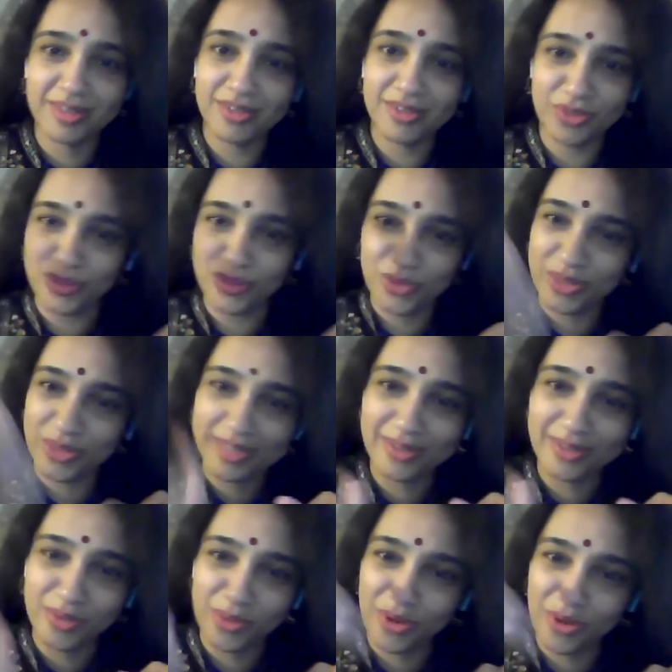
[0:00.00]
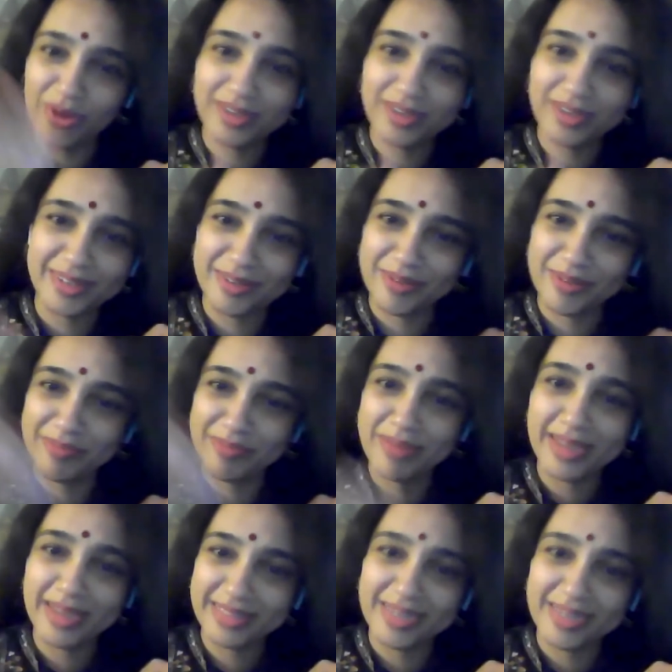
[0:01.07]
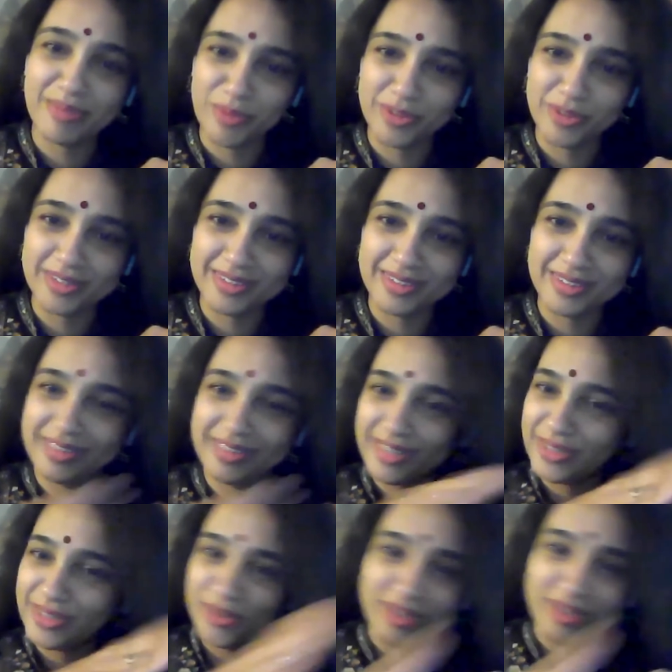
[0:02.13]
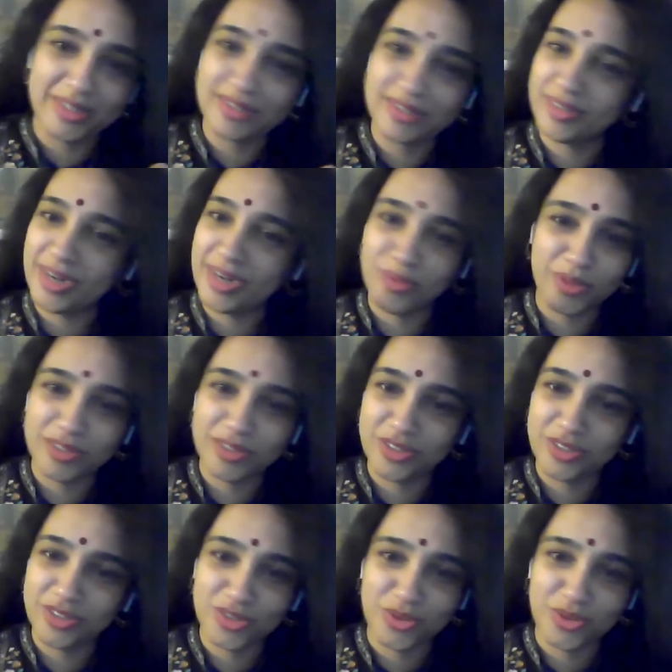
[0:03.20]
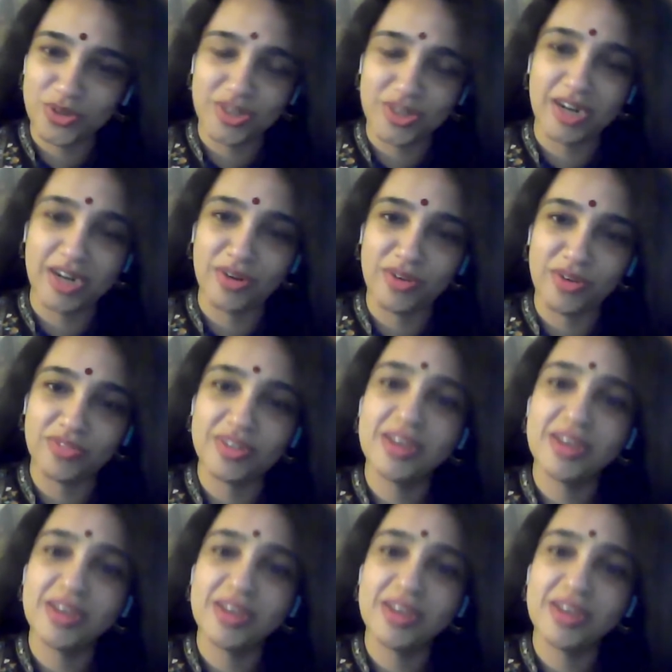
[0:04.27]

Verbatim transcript: So you can no longer make the deposits, you know, the rainwater is just going to run off.